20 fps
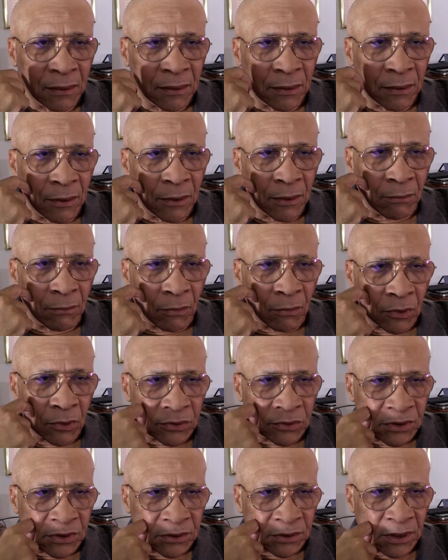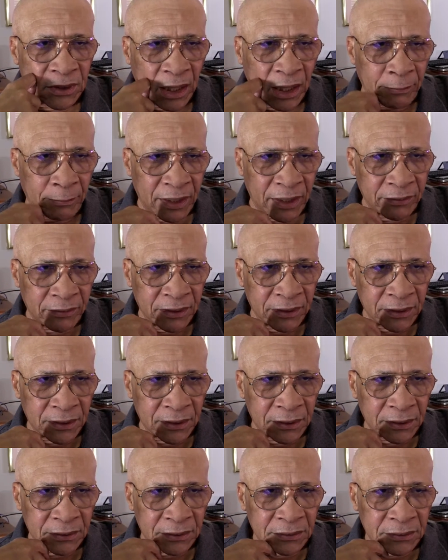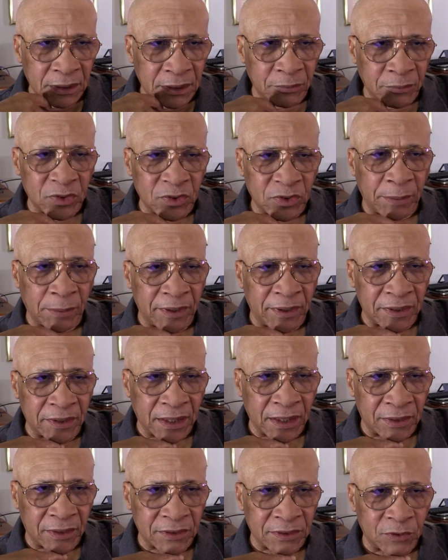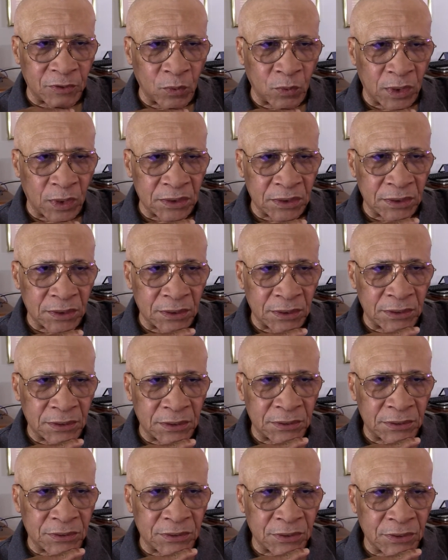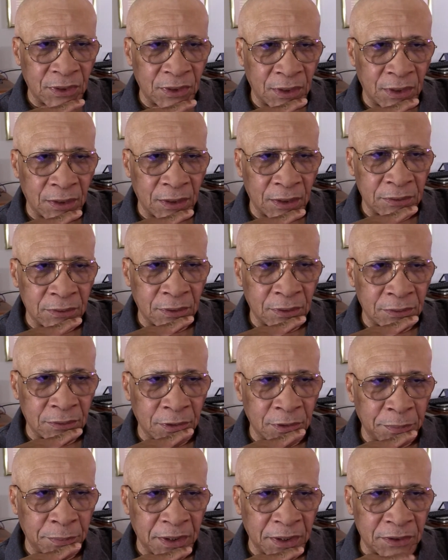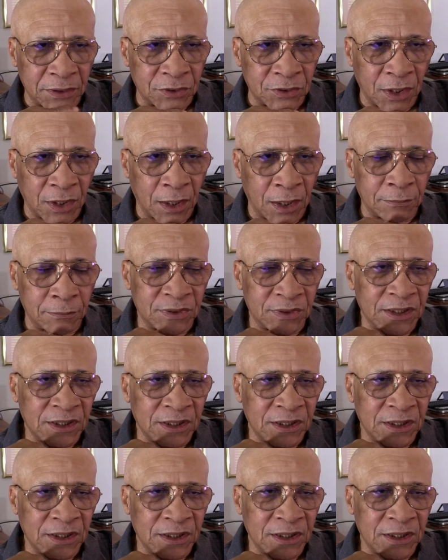Most America doesn't want these hard, underpaid jobs.